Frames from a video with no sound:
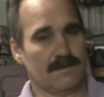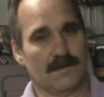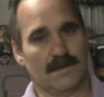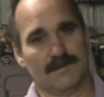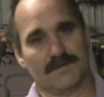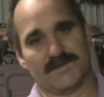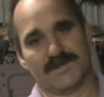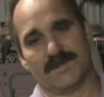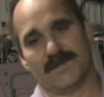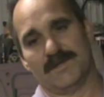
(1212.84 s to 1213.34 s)

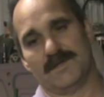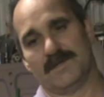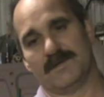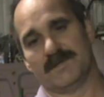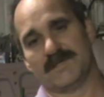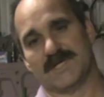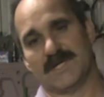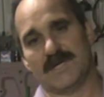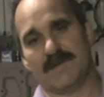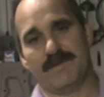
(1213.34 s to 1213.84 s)
I'm sure
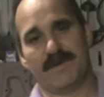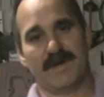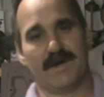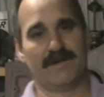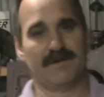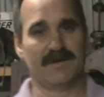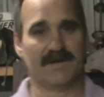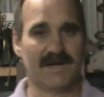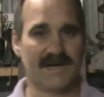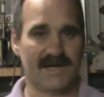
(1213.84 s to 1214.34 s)
there's going to be
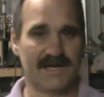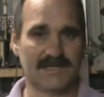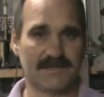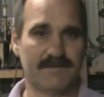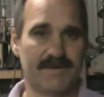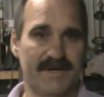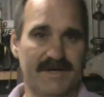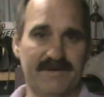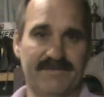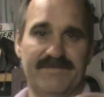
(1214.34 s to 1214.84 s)
other guys
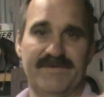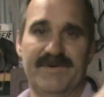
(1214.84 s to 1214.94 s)
making